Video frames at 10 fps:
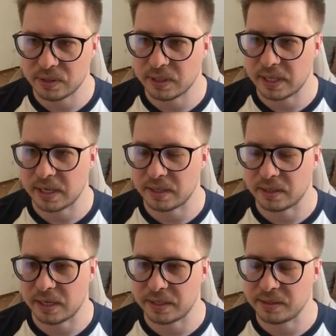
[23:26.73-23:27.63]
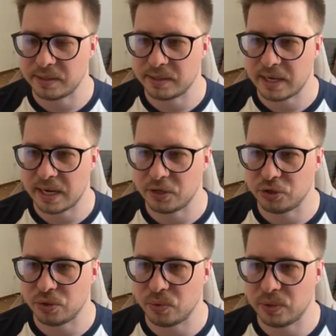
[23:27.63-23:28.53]
then let's say
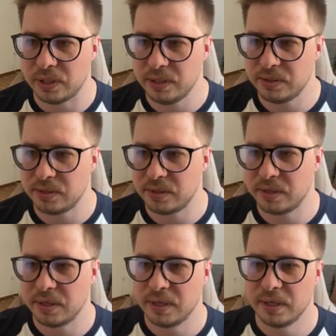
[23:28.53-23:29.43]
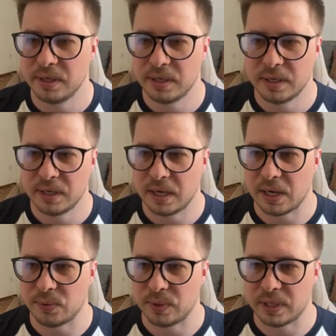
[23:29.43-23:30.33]
show list.
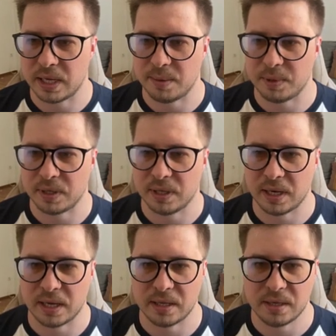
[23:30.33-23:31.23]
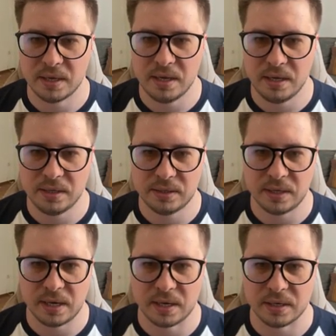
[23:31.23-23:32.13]
I will name it like
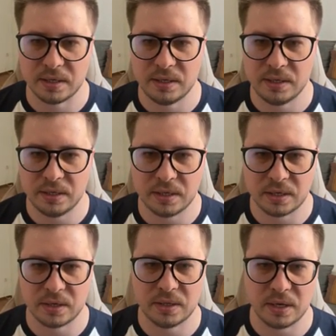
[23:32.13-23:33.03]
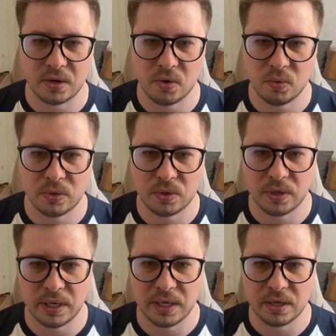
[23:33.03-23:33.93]
this, and here the router
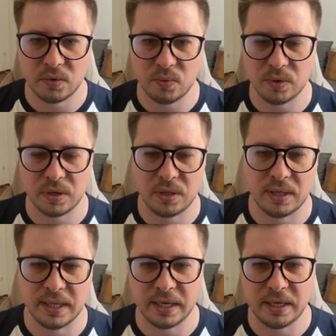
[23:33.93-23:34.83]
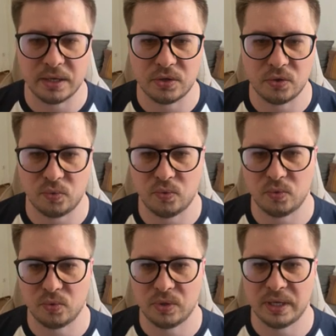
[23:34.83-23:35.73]
link will lead
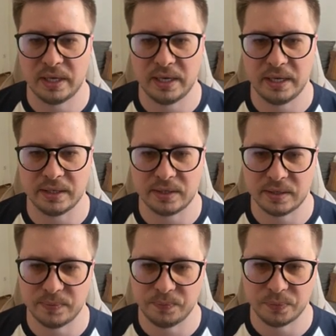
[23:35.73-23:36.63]
to list.